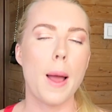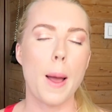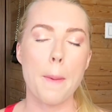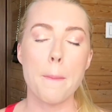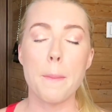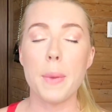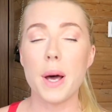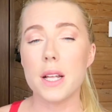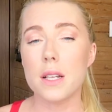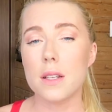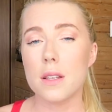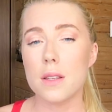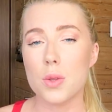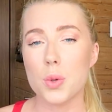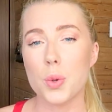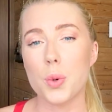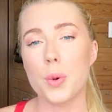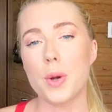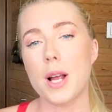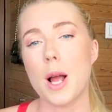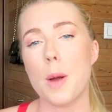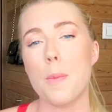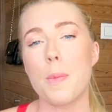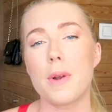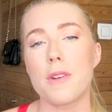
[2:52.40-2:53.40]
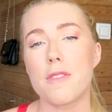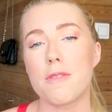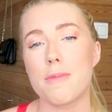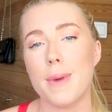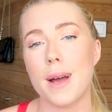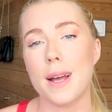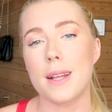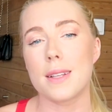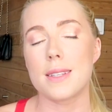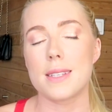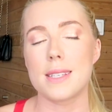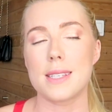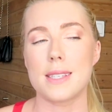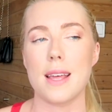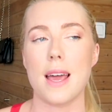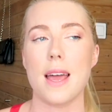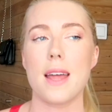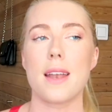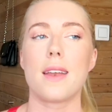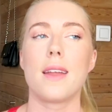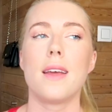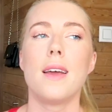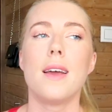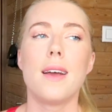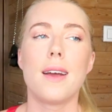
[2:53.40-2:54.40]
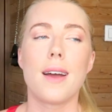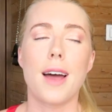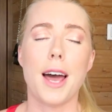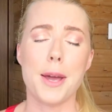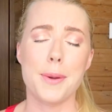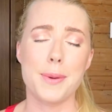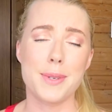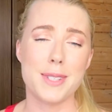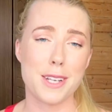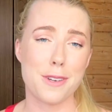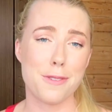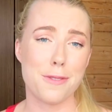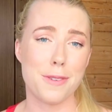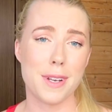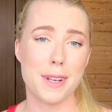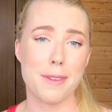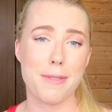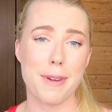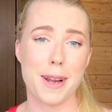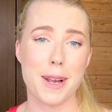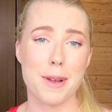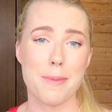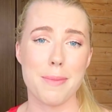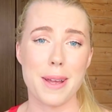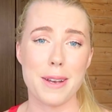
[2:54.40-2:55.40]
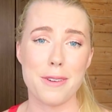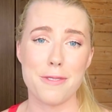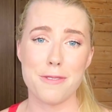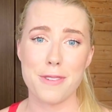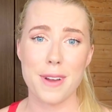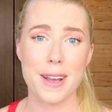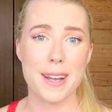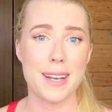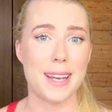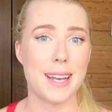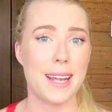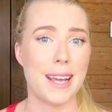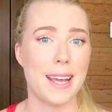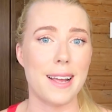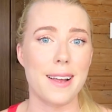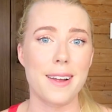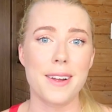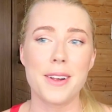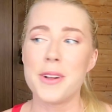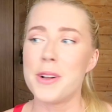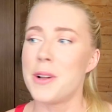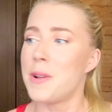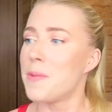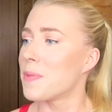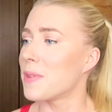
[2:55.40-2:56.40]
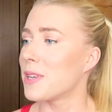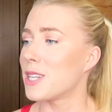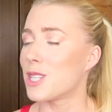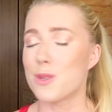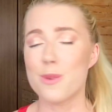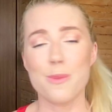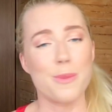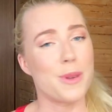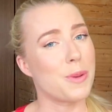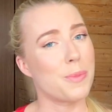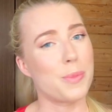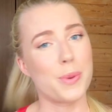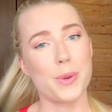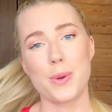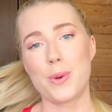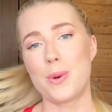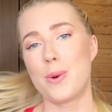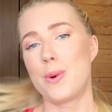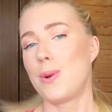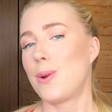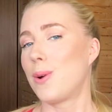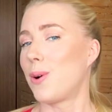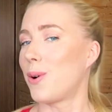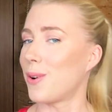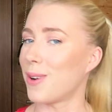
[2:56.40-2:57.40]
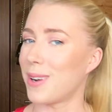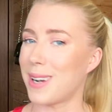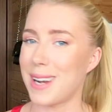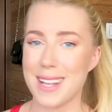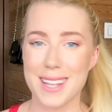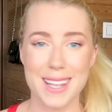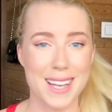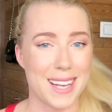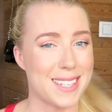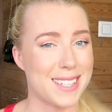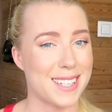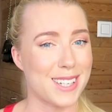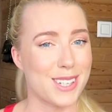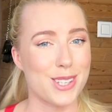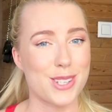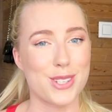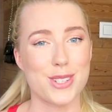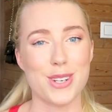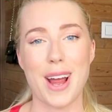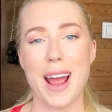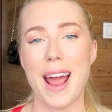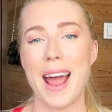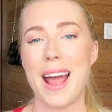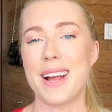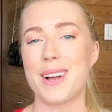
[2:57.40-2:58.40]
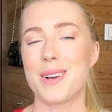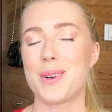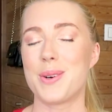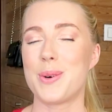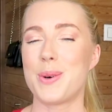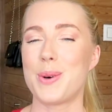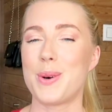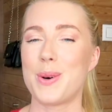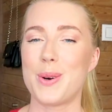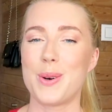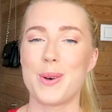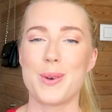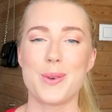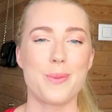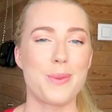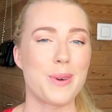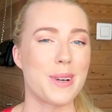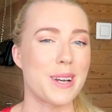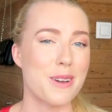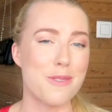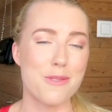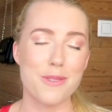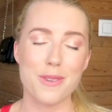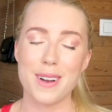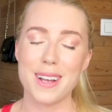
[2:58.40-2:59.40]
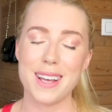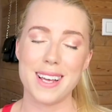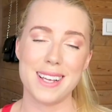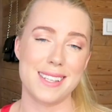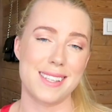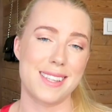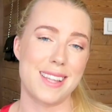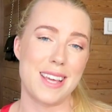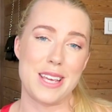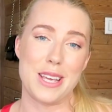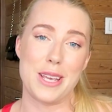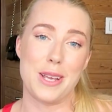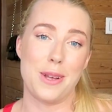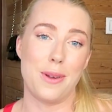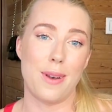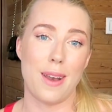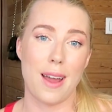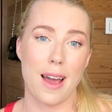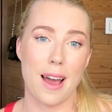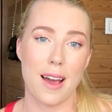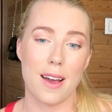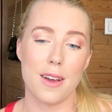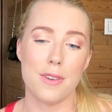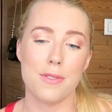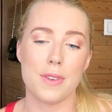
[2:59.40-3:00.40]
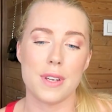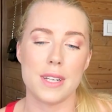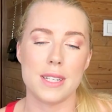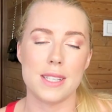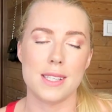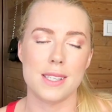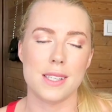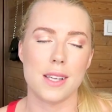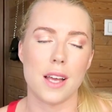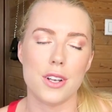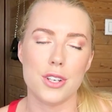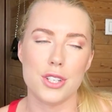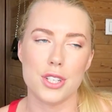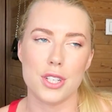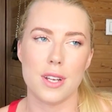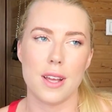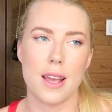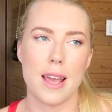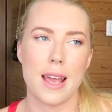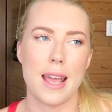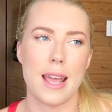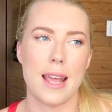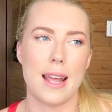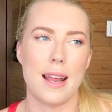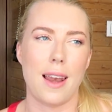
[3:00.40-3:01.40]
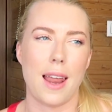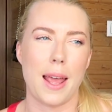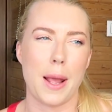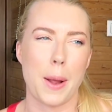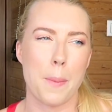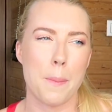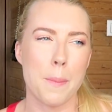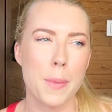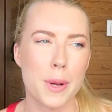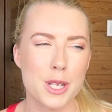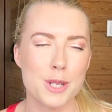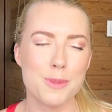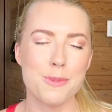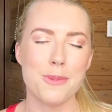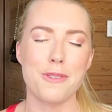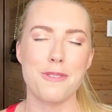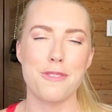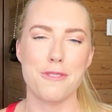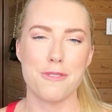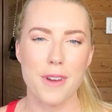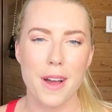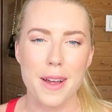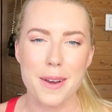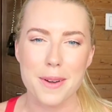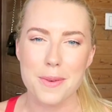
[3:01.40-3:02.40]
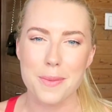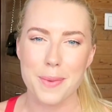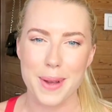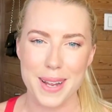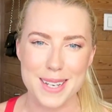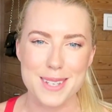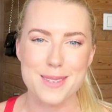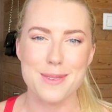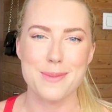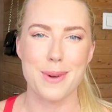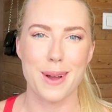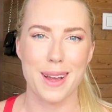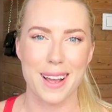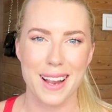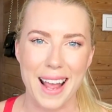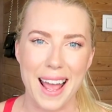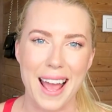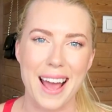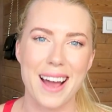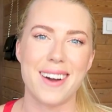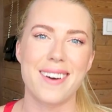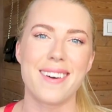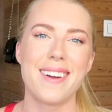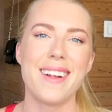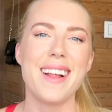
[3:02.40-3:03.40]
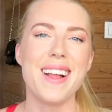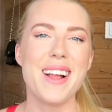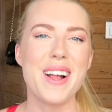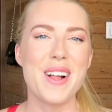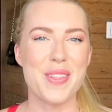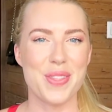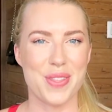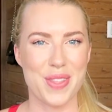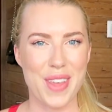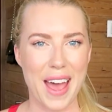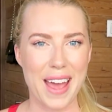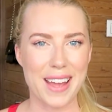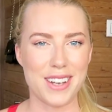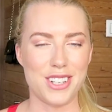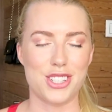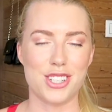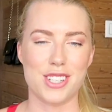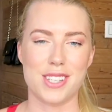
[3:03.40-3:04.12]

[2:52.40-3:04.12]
a month or a couple of months, then I would definitely recommend finding a swimming pool or an athletics track or whatever it is that you love. It's such a much more fun way to work out than